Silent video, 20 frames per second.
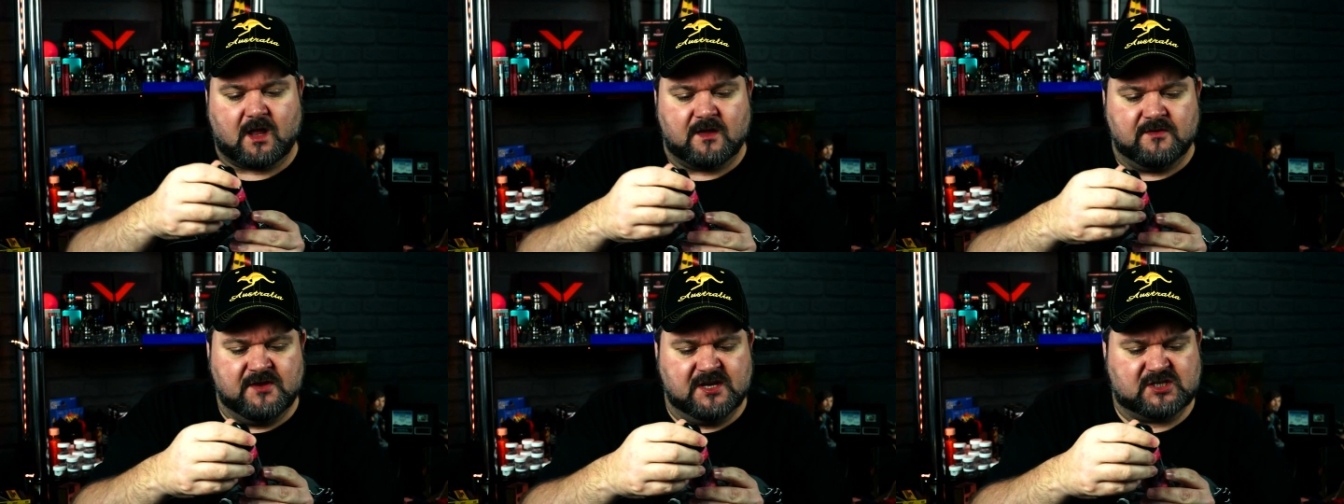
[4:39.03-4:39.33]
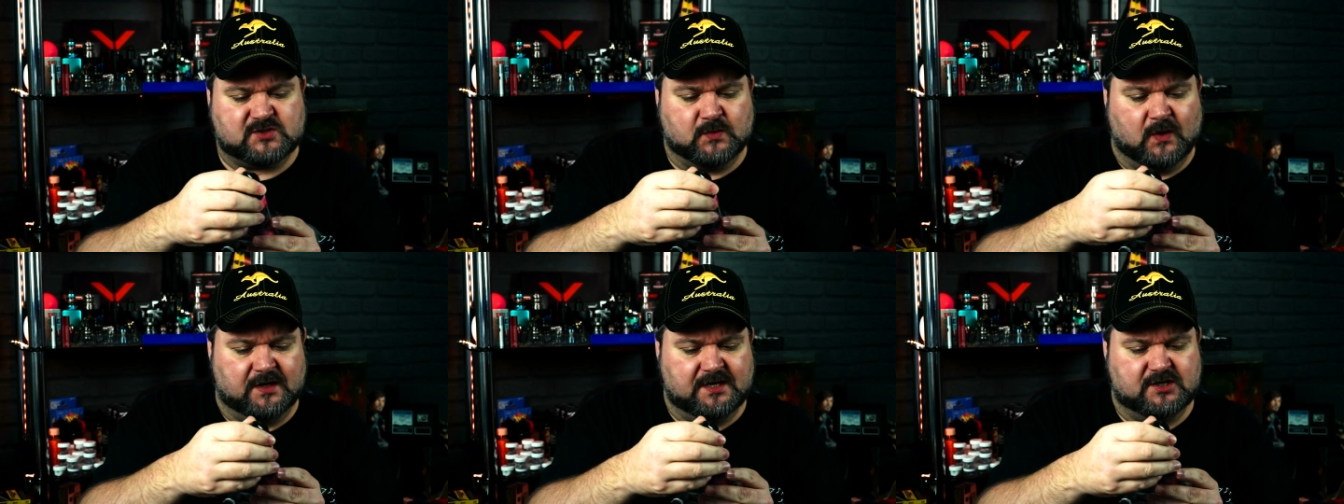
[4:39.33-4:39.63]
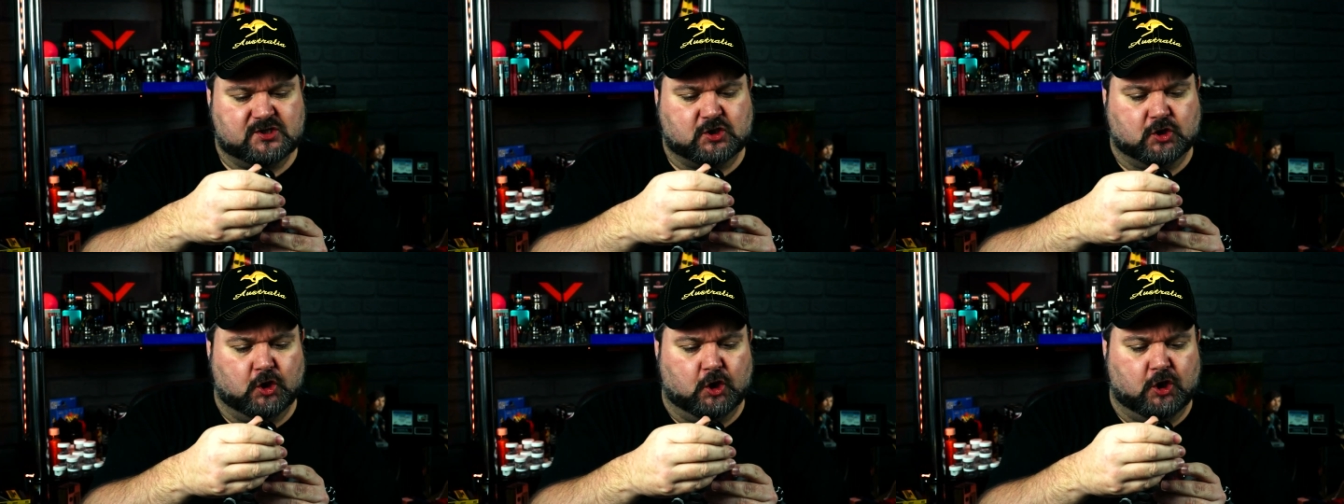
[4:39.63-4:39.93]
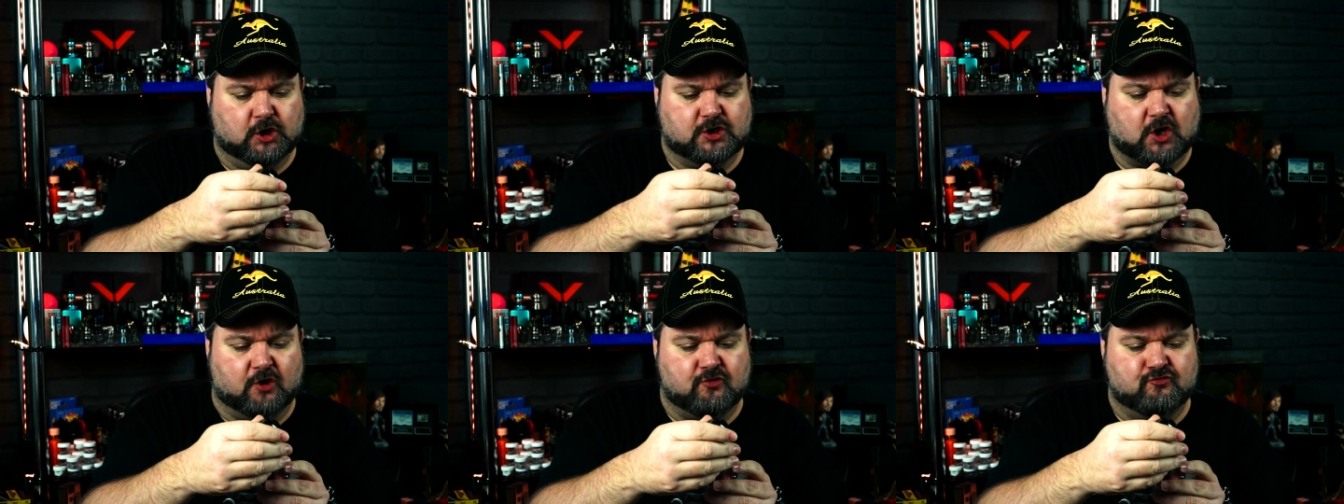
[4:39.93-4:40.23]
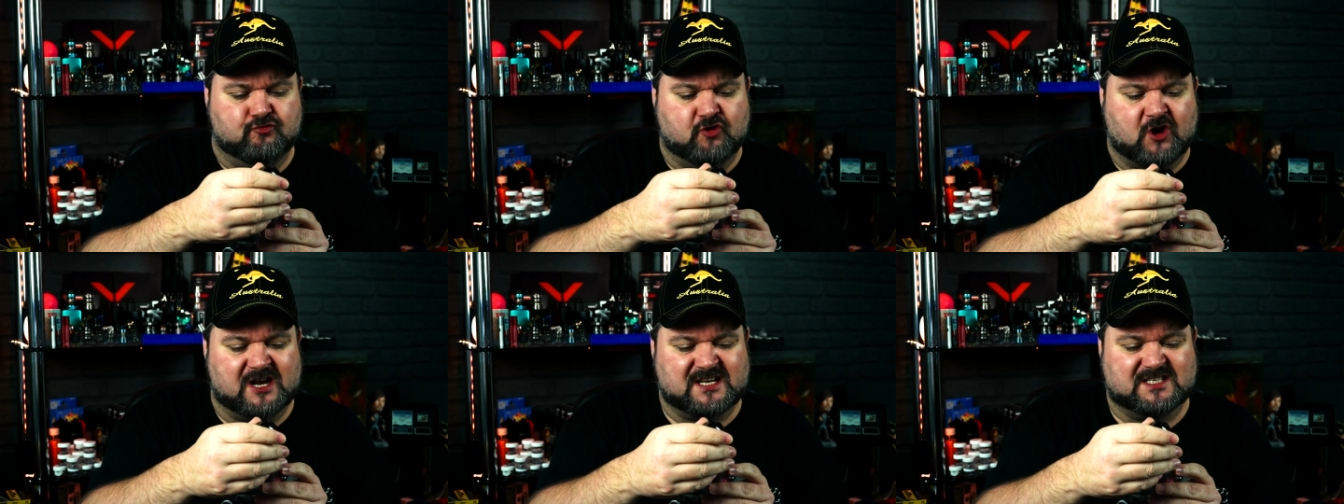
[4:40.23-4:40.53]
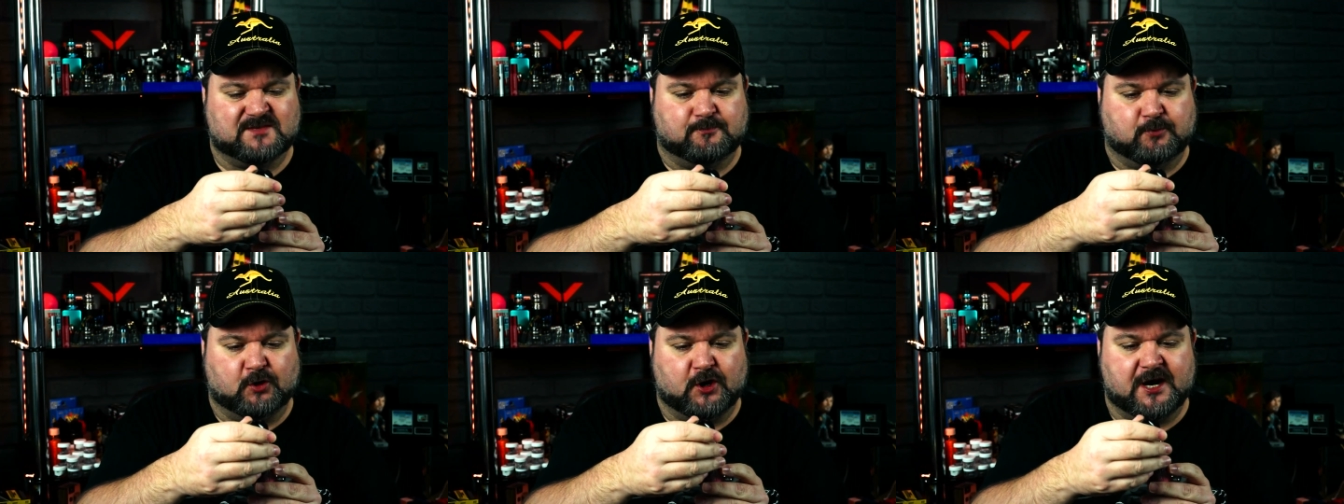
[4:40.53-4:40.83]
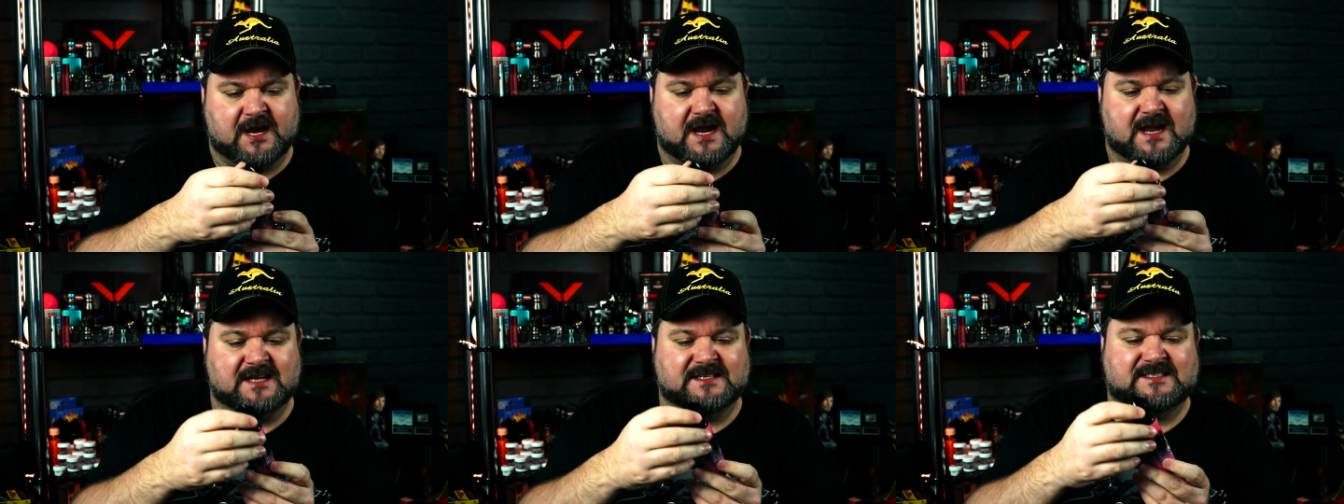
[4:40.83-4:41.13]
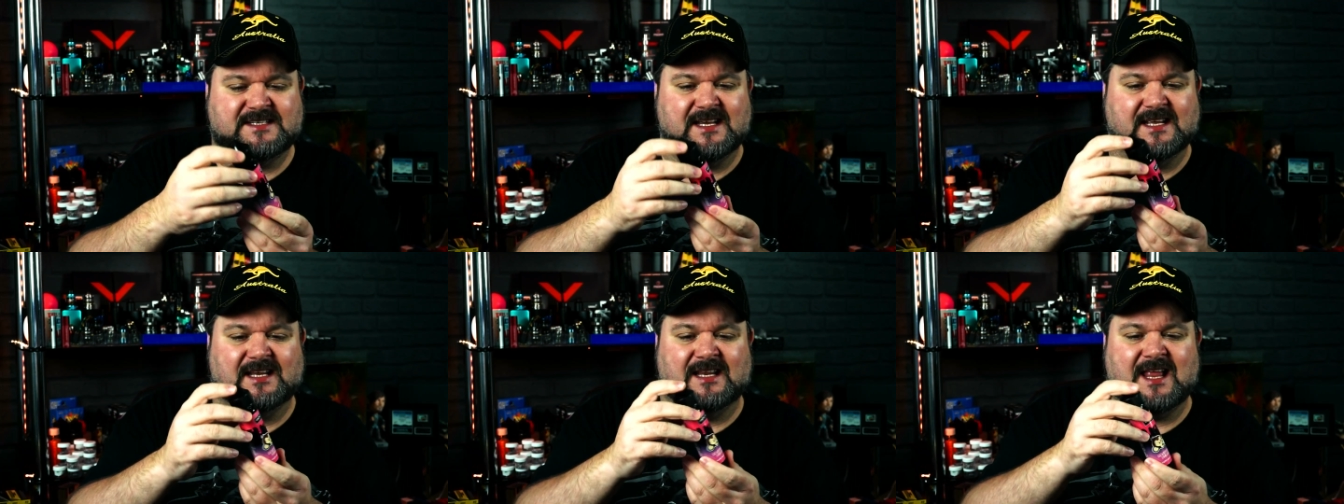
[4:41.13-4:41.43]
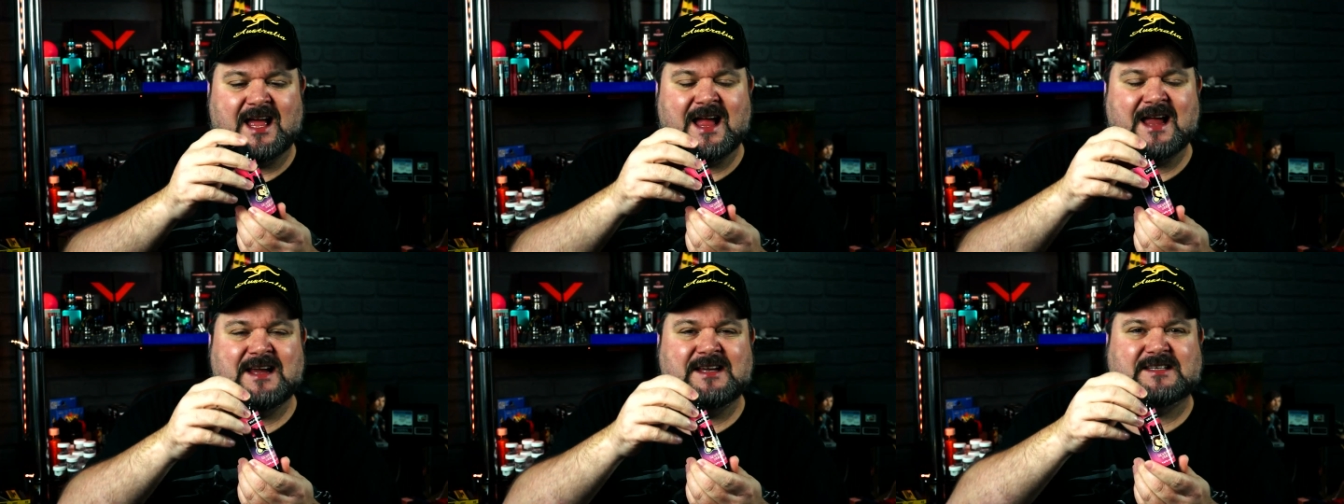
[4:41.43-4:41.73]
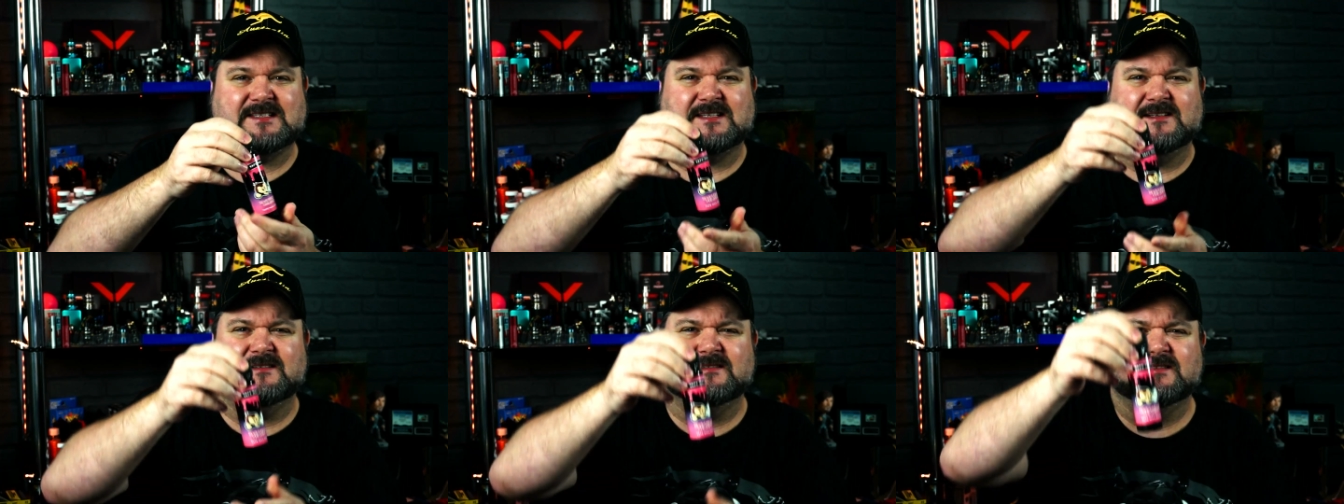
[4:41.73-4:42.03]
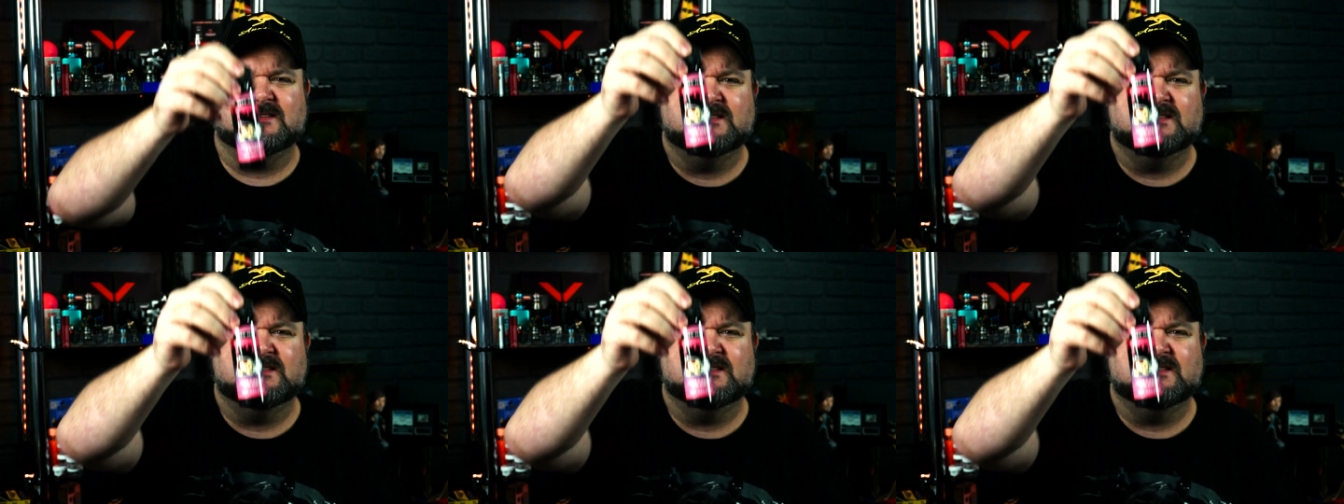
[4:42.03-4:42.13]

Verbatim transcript: This one is called Raspberry Delight.